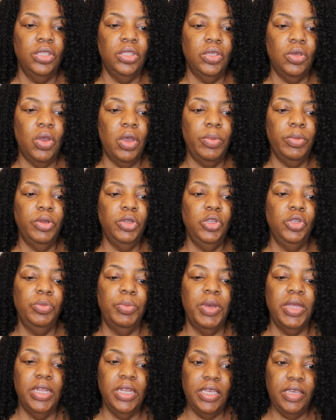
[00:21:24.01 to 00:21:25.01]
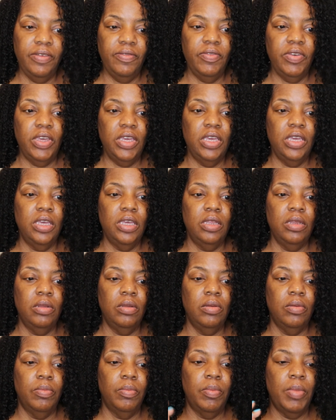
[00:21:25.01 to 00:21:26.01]
So I'm going to do my
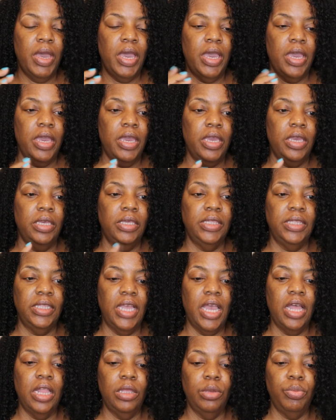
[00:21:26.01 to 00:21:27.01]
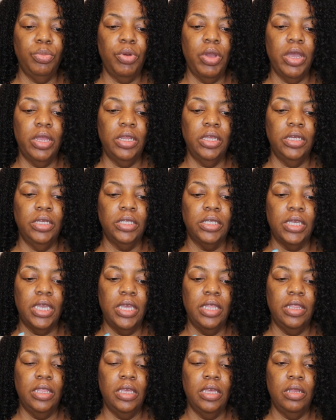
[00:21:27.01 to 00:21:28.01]
leave-in, my styling product,
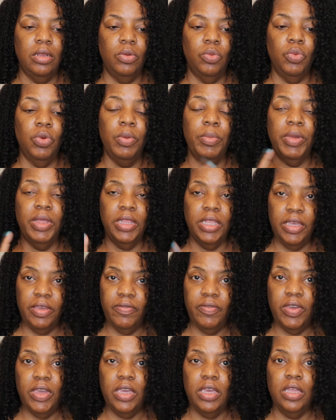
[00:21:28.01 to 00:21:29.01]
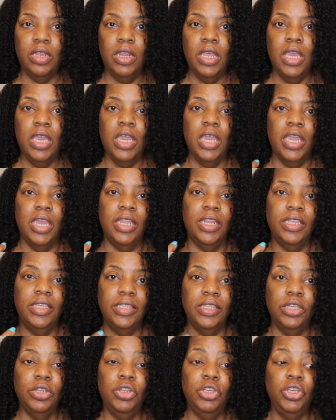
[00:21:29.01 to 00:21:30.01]
and then, well, my leave-in, and
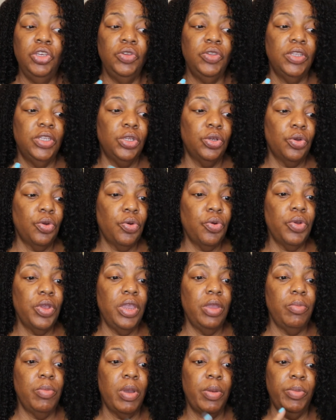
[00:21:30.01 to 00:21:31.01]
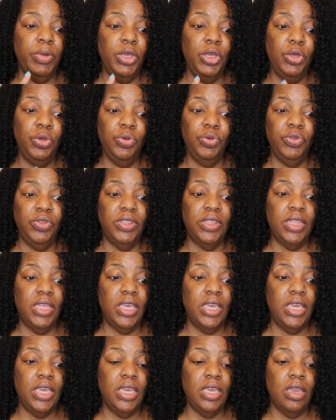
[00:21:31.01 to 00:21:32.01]
instead of using the cream, I'm going to use
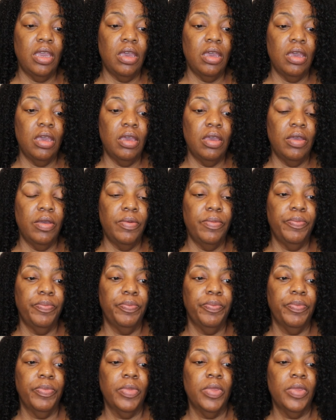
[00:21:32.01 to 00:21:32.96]
the, um,